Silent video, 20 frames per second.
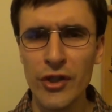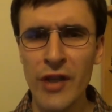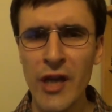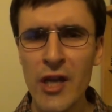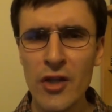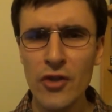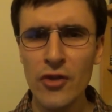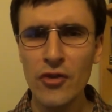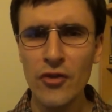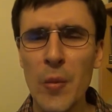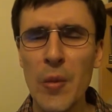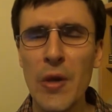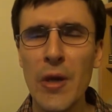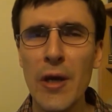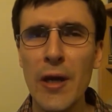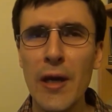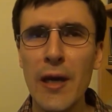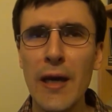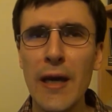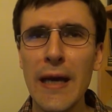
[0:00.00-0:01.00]
pain
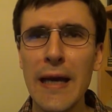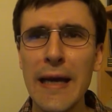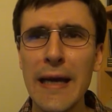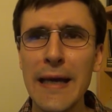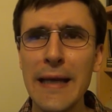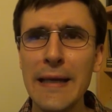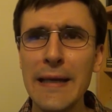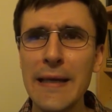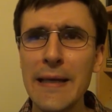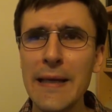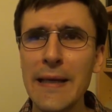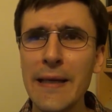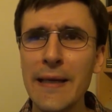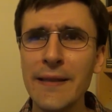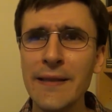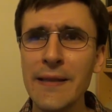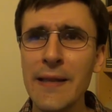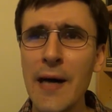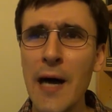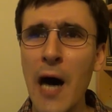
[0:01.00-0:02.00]

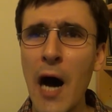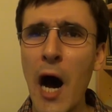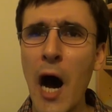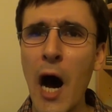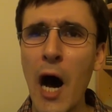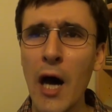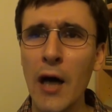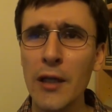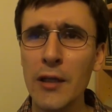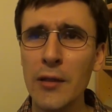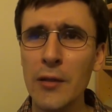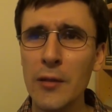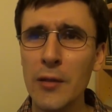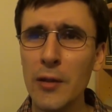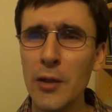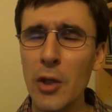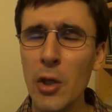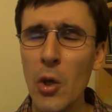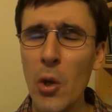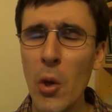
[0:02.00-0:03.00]
is not
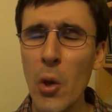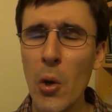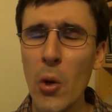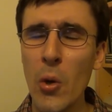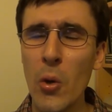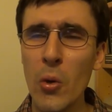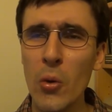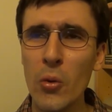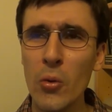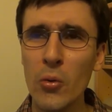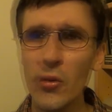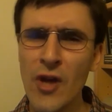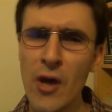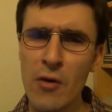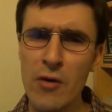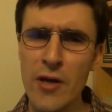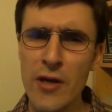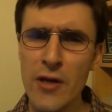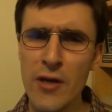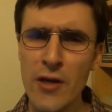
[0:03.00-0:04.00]
alone.
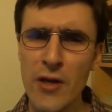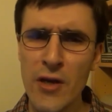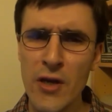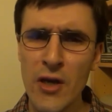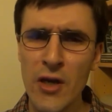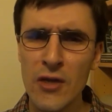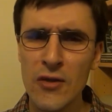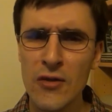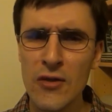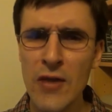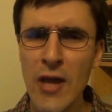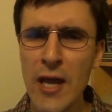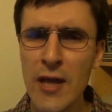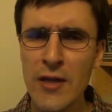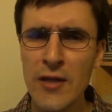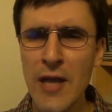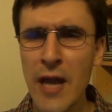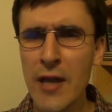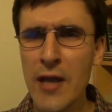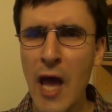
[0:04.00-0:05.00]
Sorry,
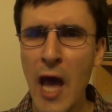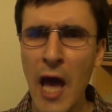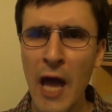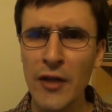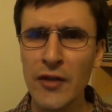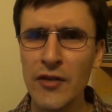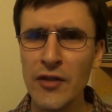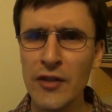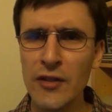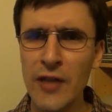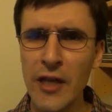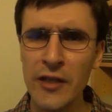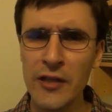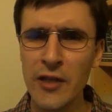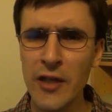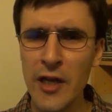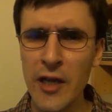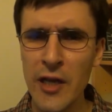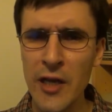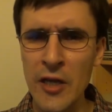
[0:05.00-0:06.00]
take that
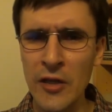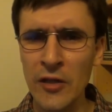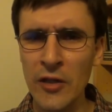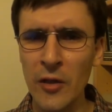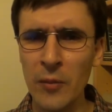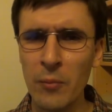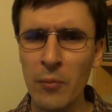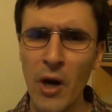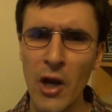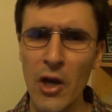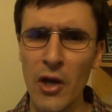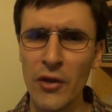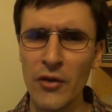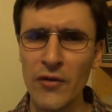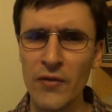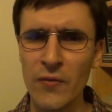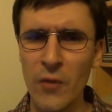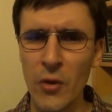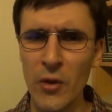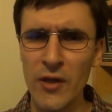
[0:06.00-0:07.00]
accidentally in the
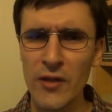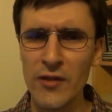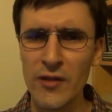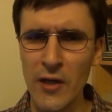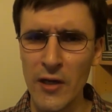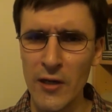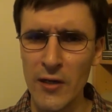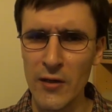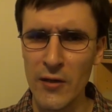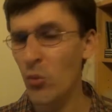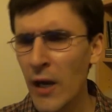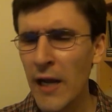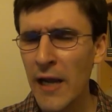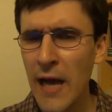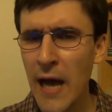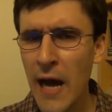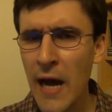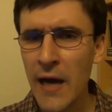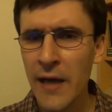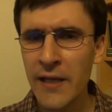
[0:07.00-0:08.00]
buttocks for a start.
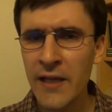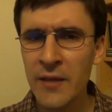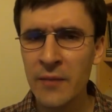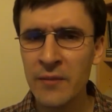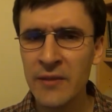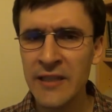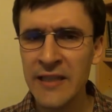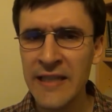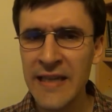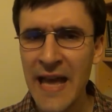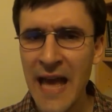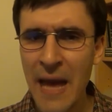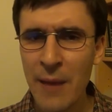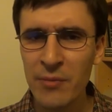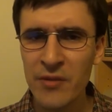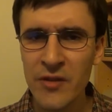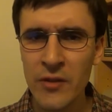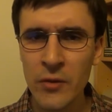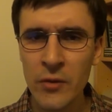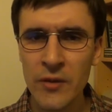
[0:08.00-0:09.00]
While I am the
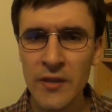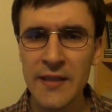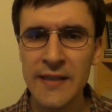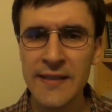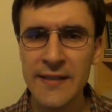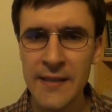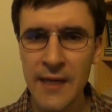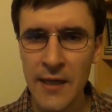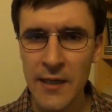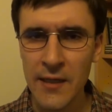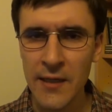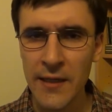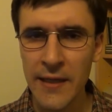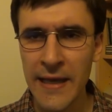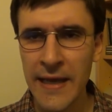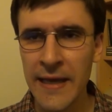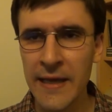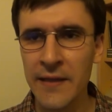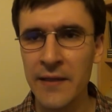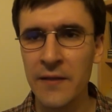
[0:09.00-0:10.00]
absolute suck
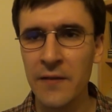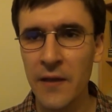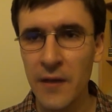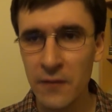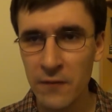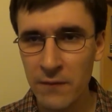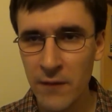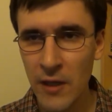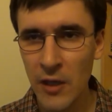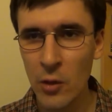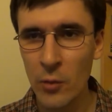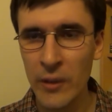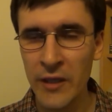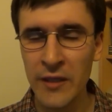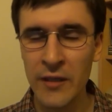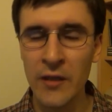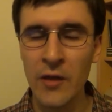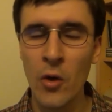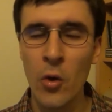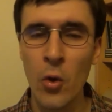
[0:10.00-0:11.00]
at
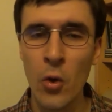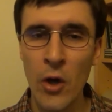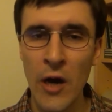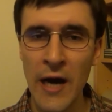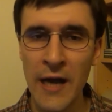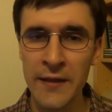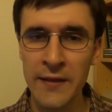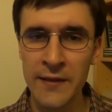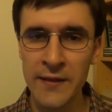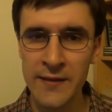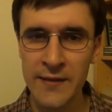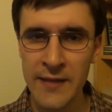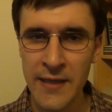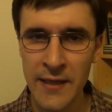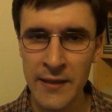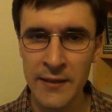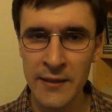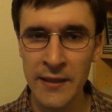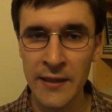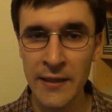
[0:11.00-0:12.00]
following or
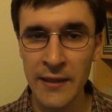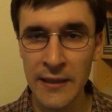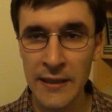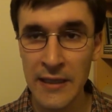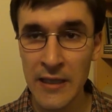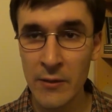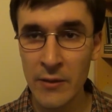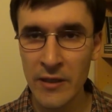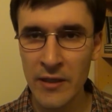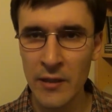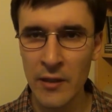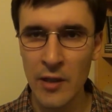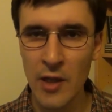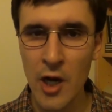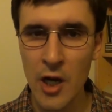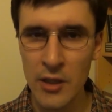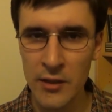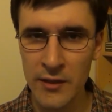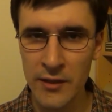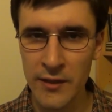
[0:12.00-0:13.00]
understanding lyrical
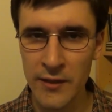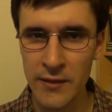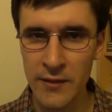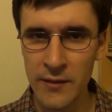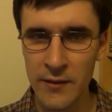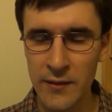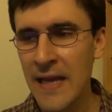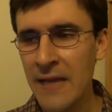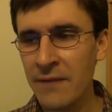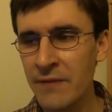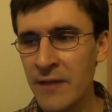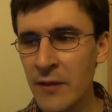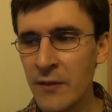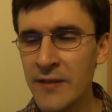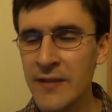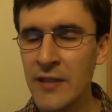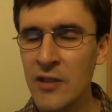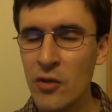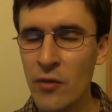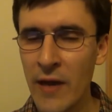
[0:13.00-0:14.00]
content, if there
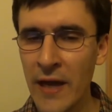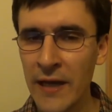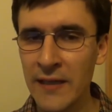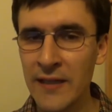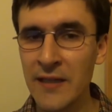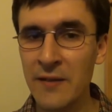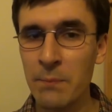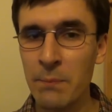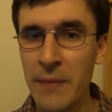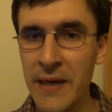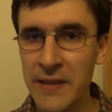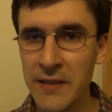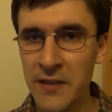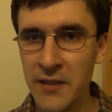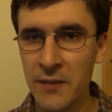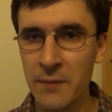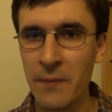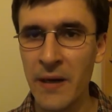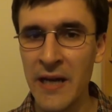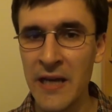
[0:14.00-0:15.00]
is a track that
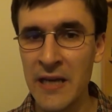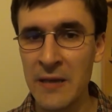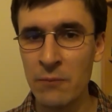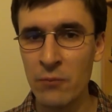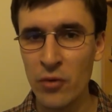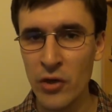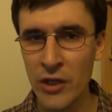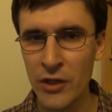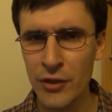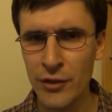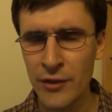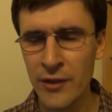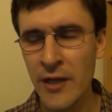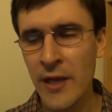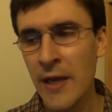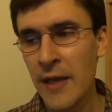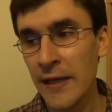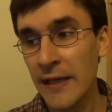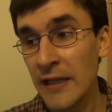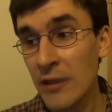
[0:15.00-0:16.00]
betters my impression,
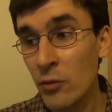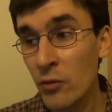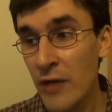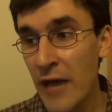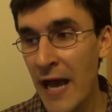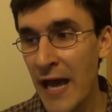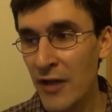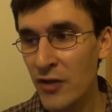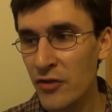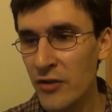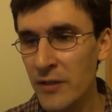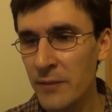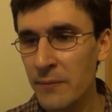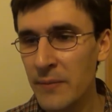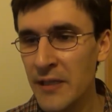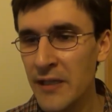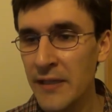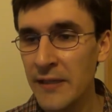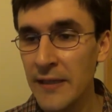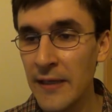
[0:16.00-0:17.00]
it would actually
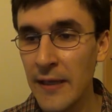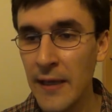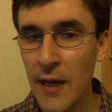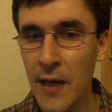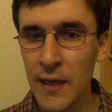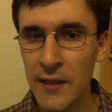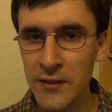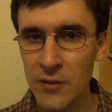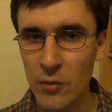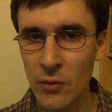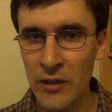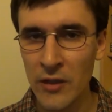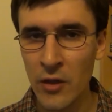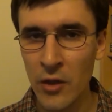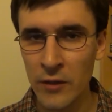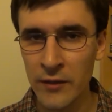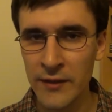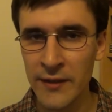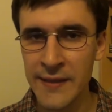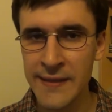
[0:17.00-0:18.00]
be the last one
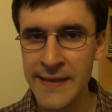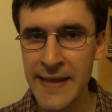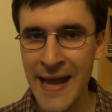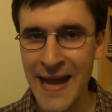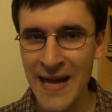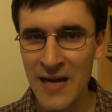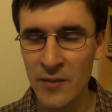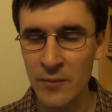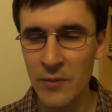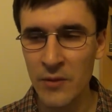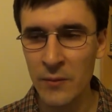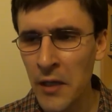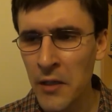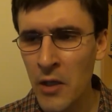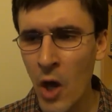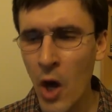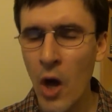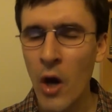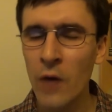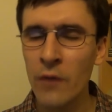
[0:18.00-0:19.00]
on this album,
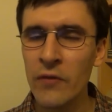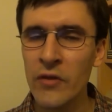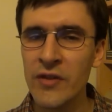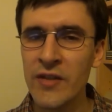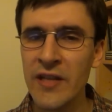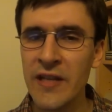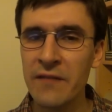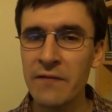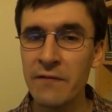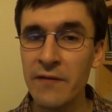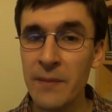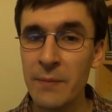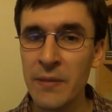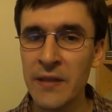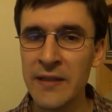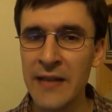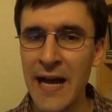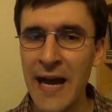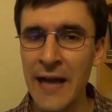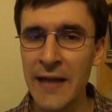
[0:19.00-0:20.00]
an obviously
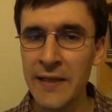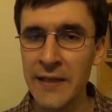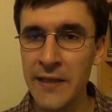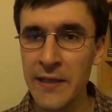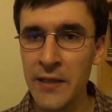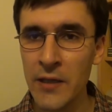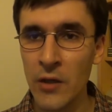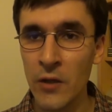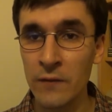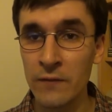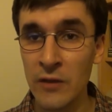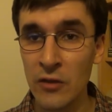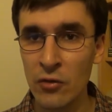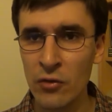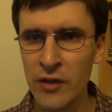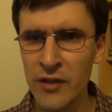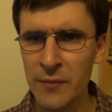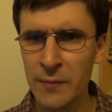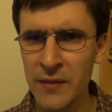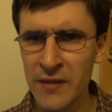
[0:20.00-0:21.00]
flippant idea of a
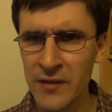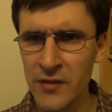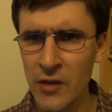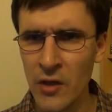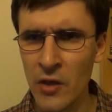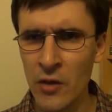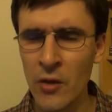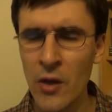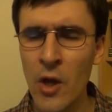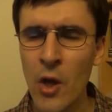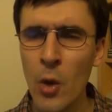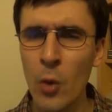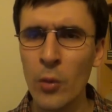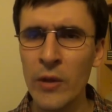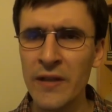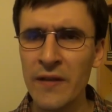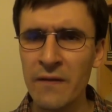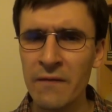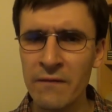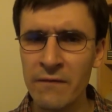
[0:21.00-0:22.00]
Christmas song
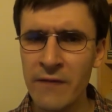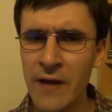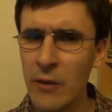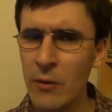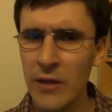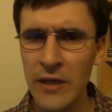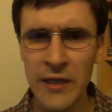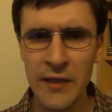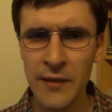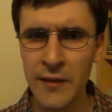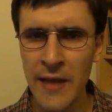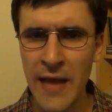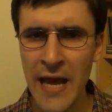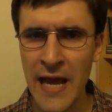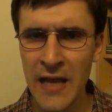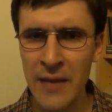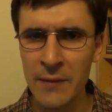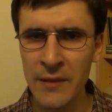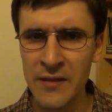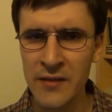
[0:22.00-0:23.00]
with very little
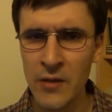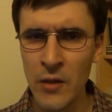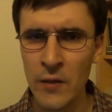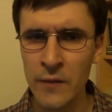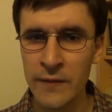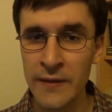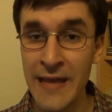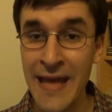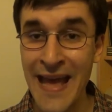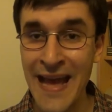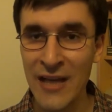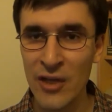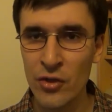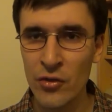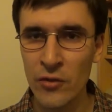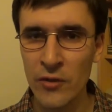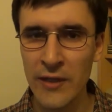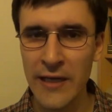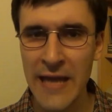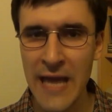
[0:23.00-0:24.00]
elements of an
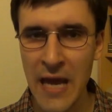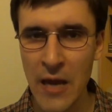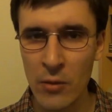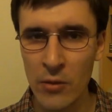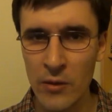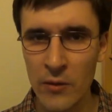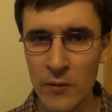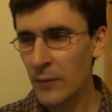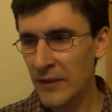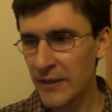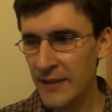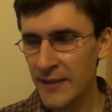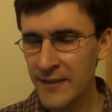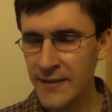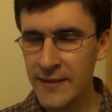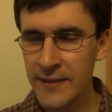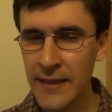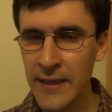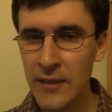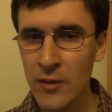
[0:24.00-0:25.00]
actual carol, but
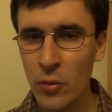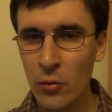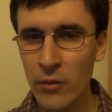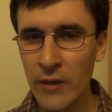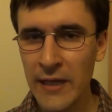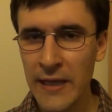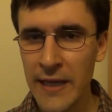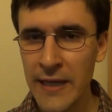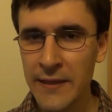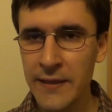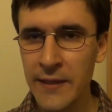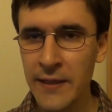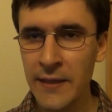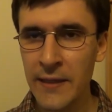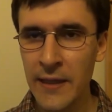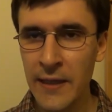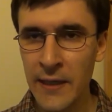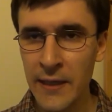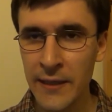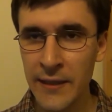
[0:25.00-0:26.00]
instead
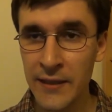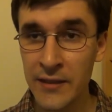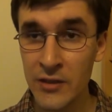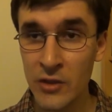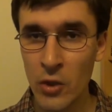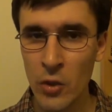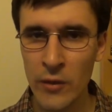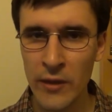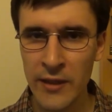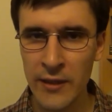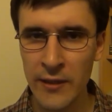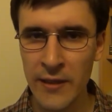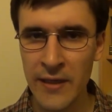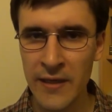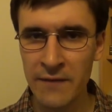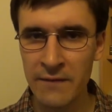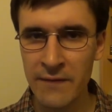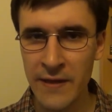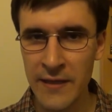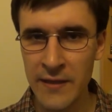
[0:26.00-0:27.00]
relating a historical
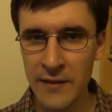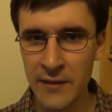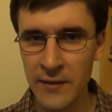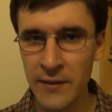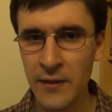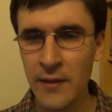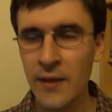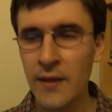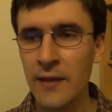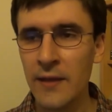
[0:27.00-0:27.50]
event